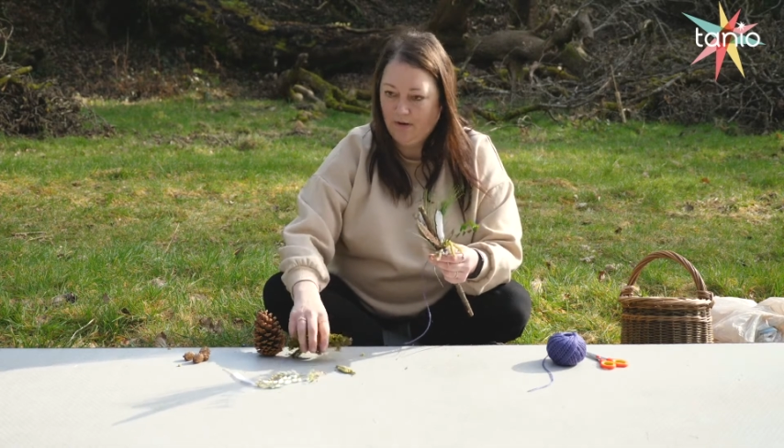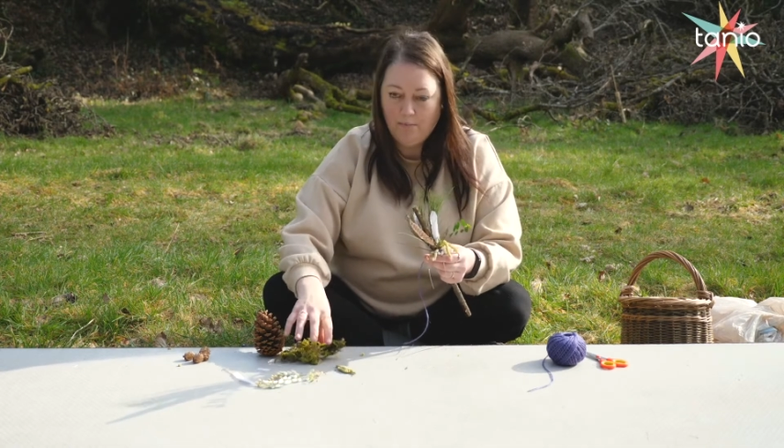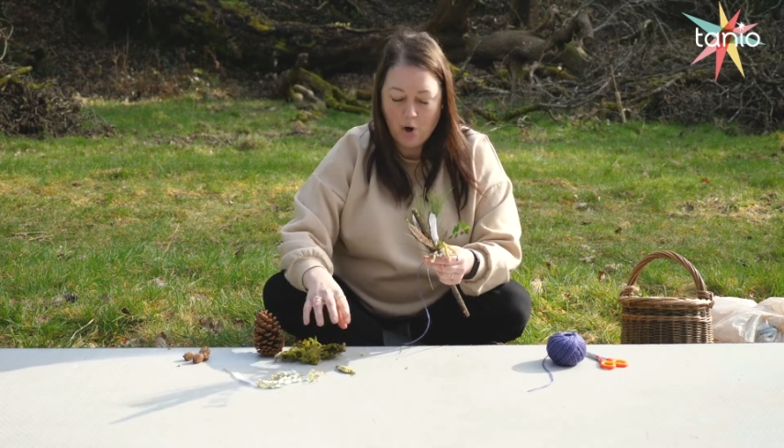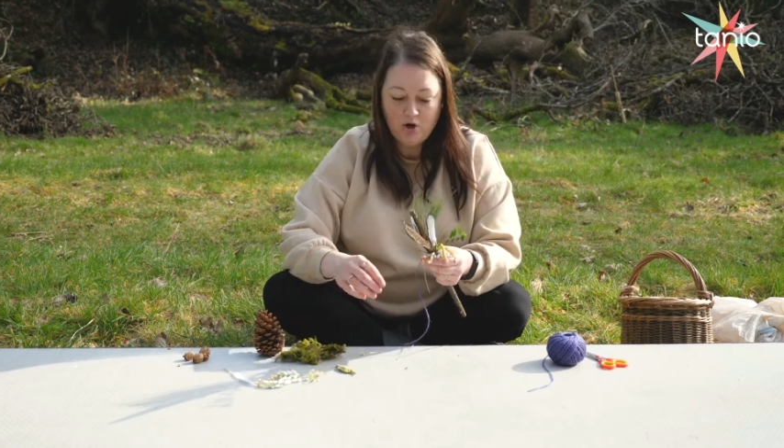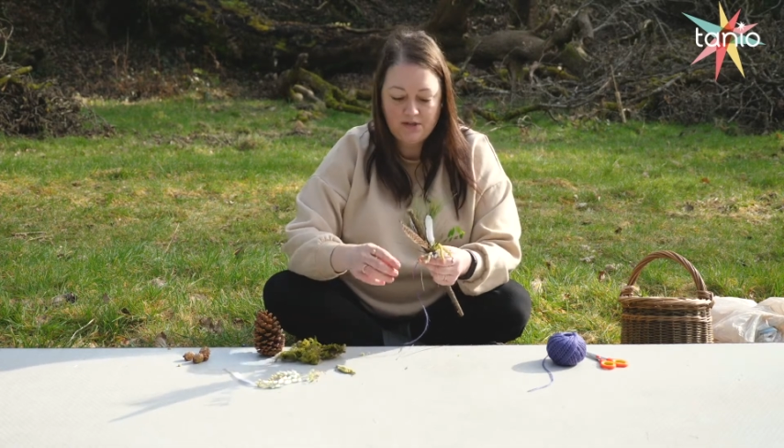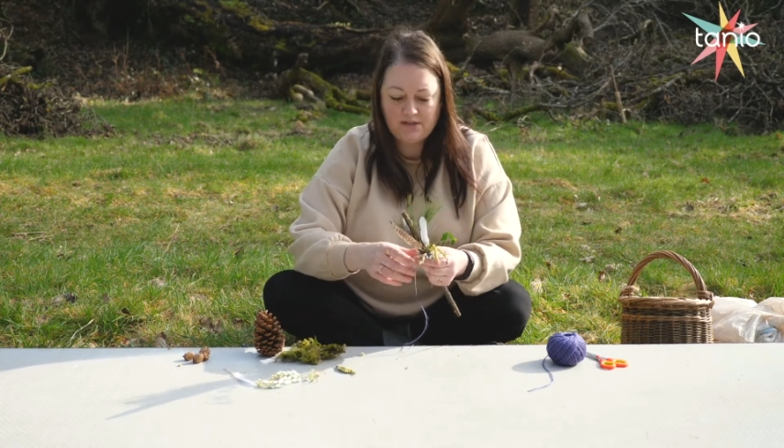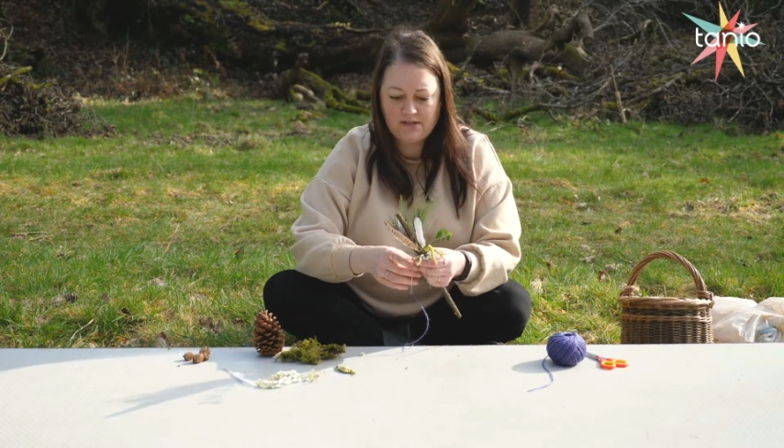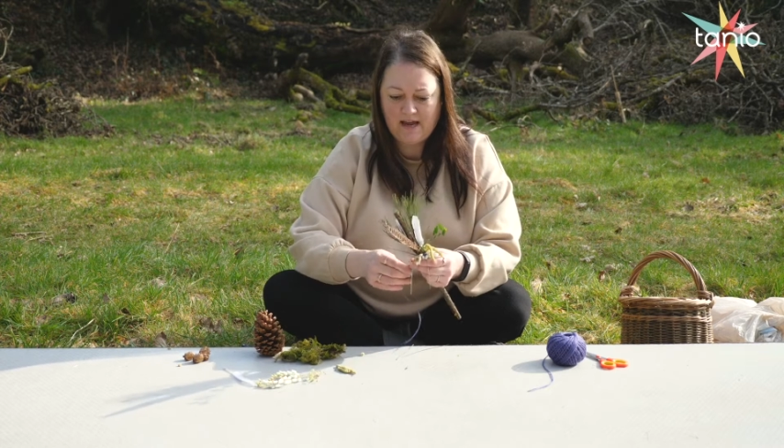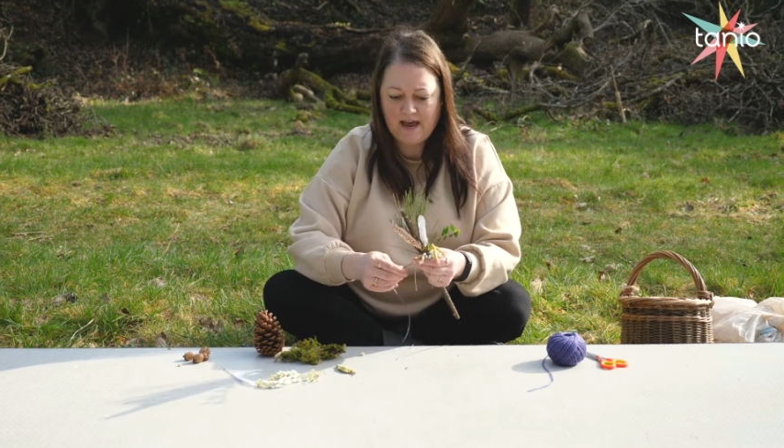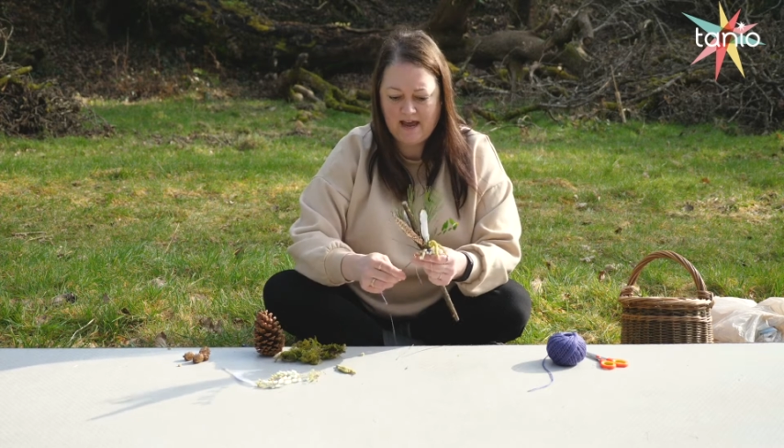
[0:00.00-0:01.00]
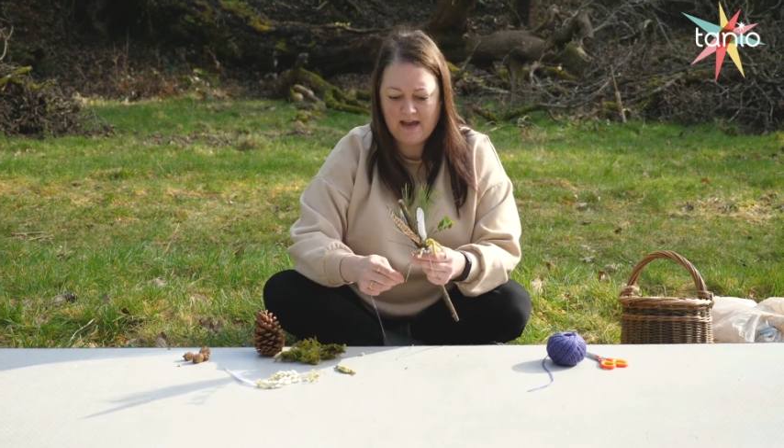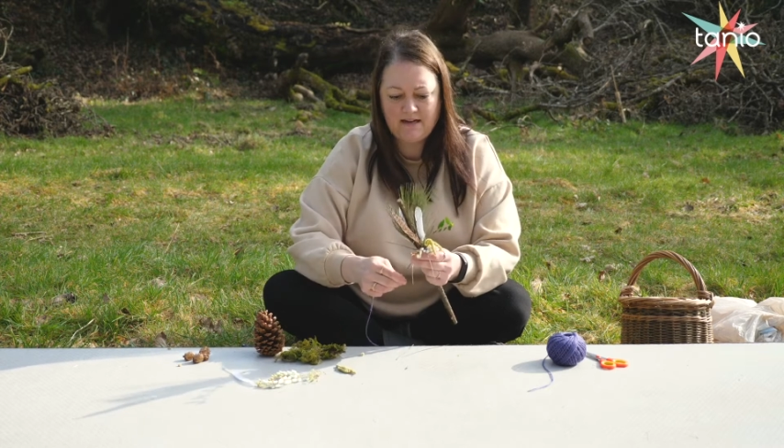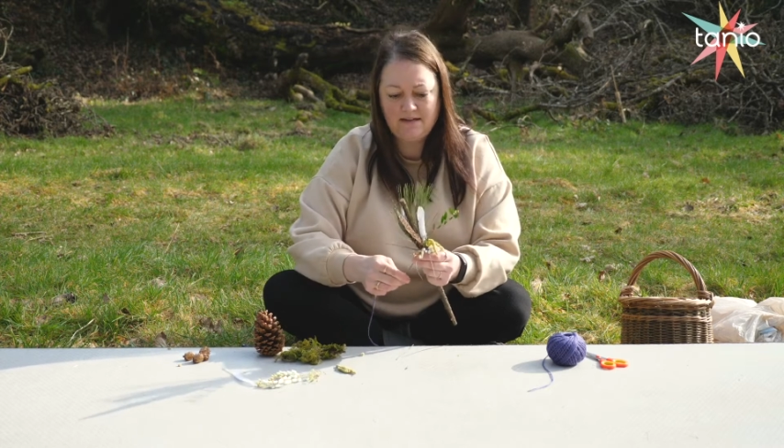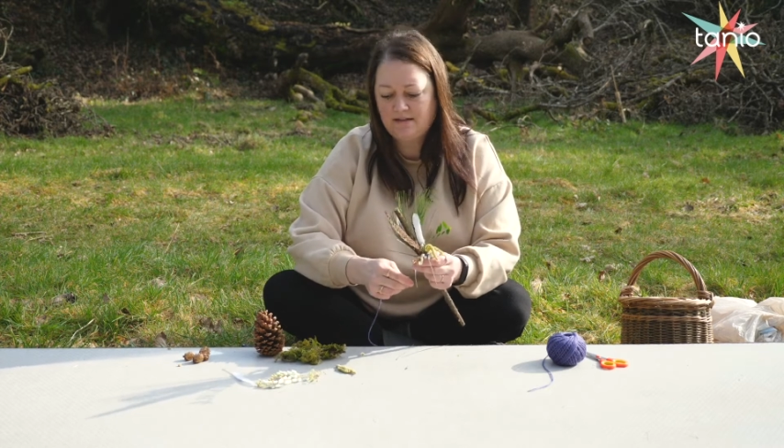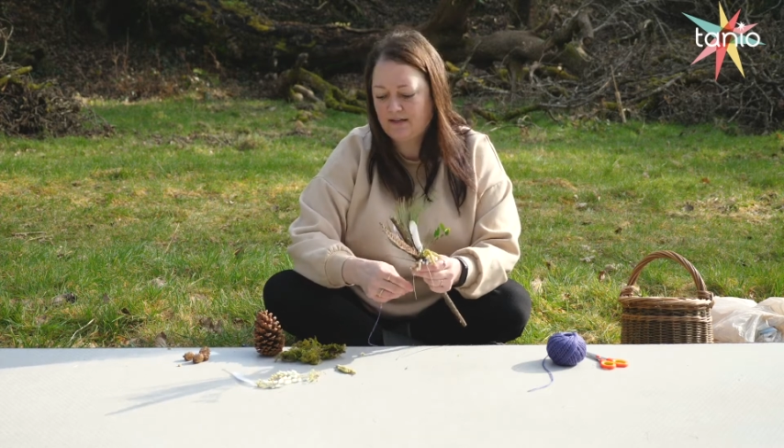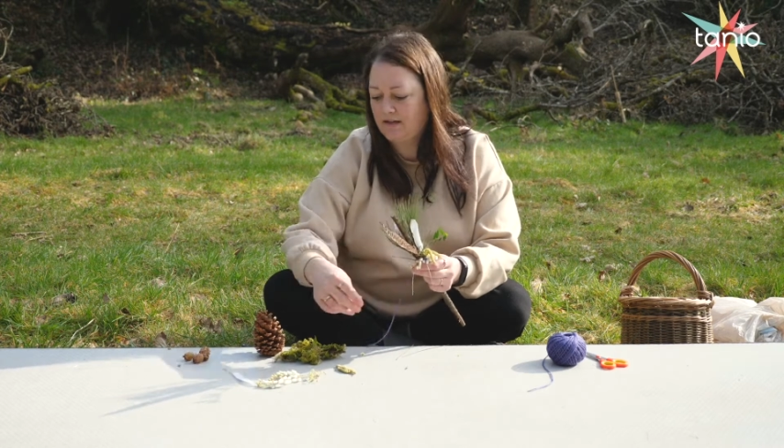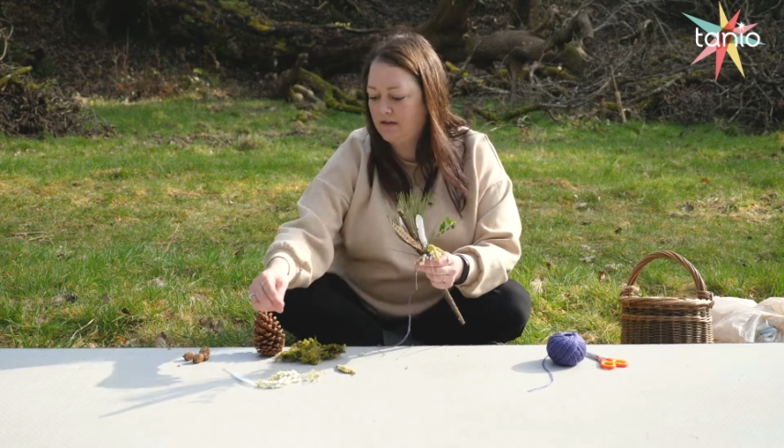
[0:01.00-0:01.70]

moss and